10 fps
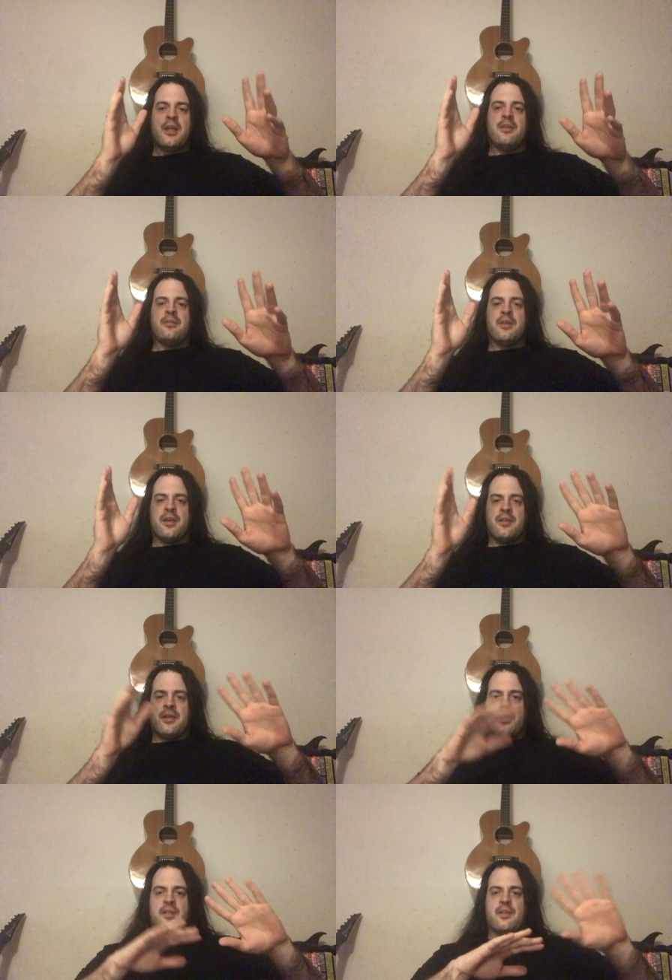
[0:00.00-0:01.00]
the,
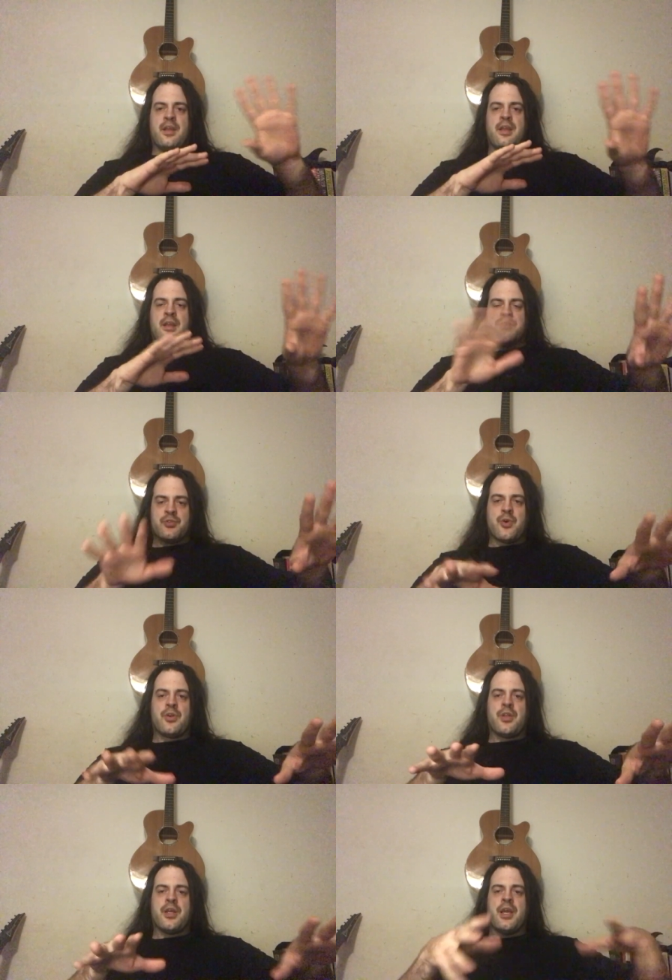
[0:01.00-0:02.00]
the the
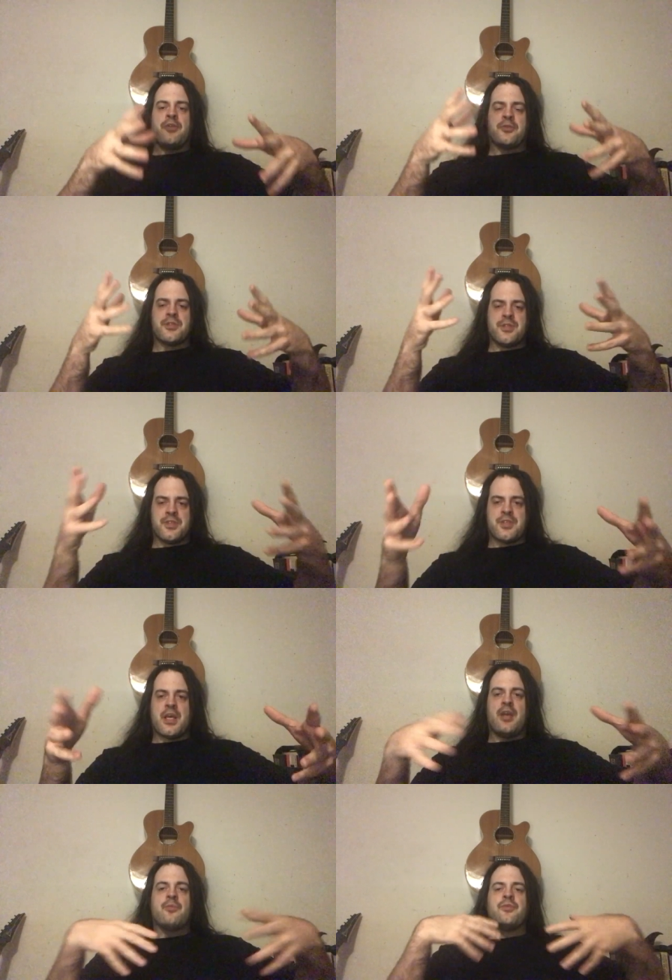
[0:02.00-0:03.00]
historical inaccuracies
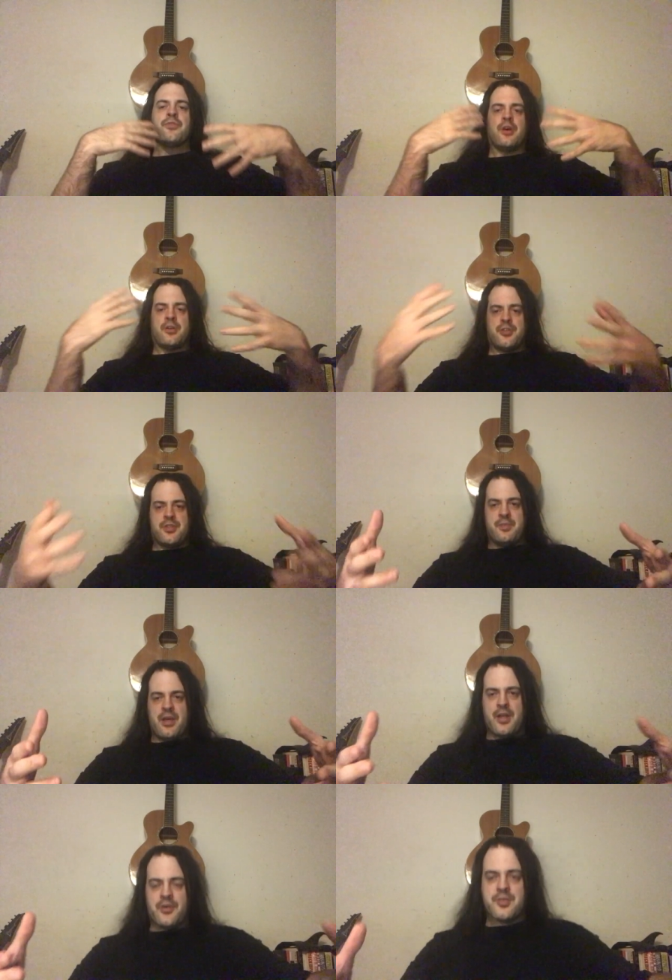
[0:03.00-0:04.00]
aside, let's talk just
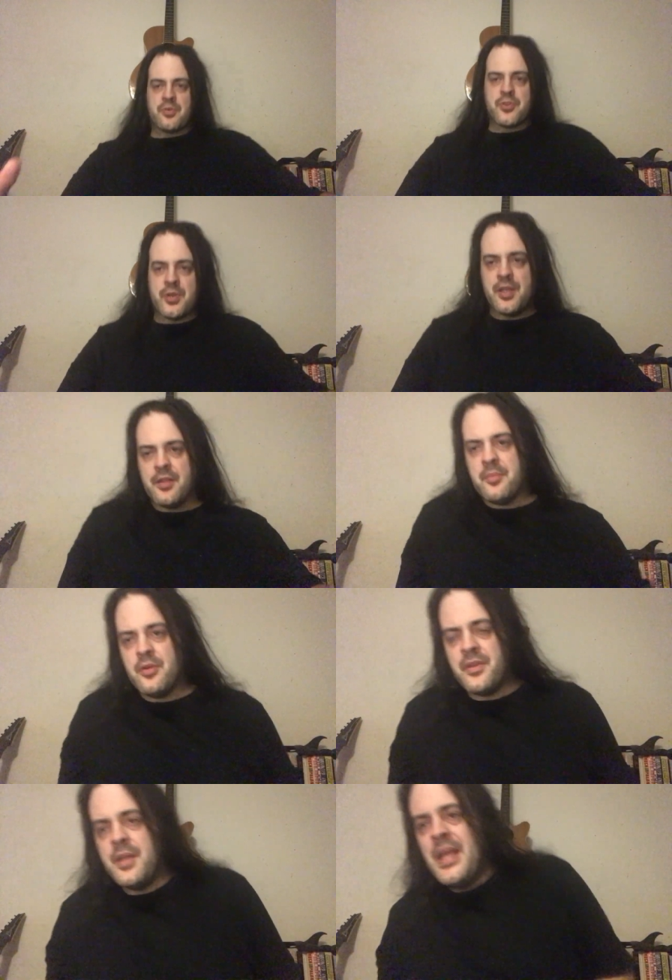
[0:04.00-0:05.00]
about how he's portrayed in the
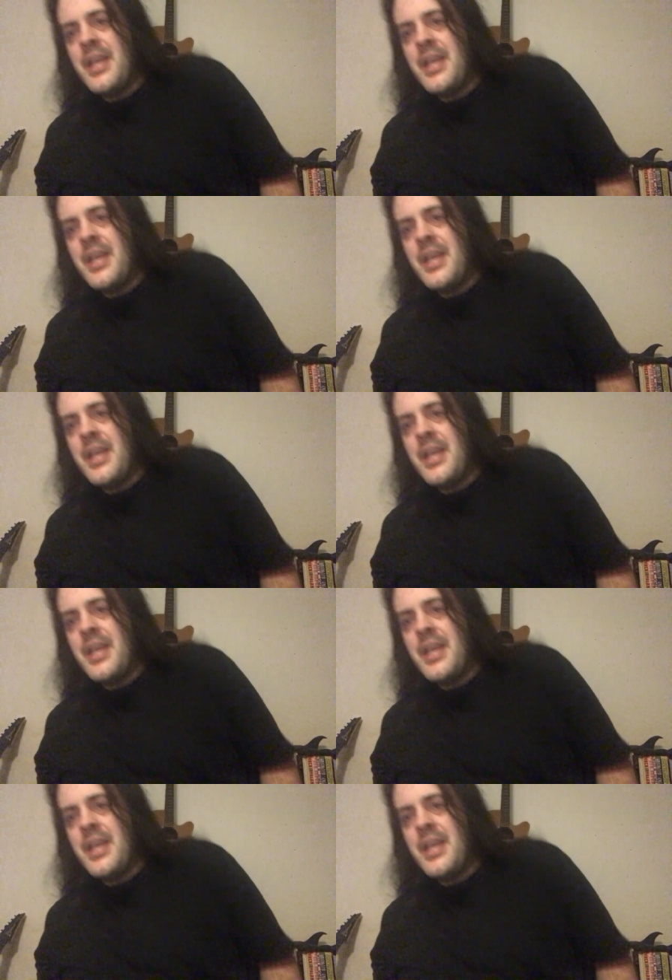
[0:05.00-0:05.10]
movie.